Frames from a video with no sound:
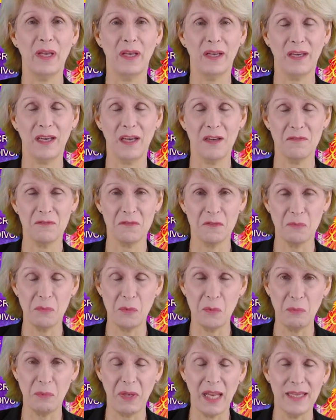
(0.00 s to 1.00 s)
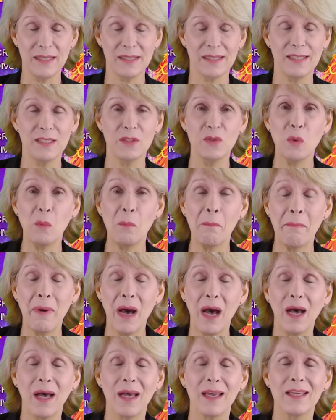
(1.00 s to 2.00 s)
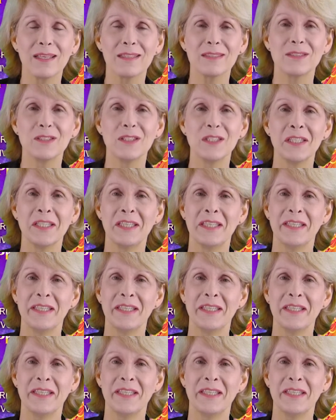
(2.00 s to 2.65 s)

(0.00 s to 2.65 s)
uncomfortable place in your mind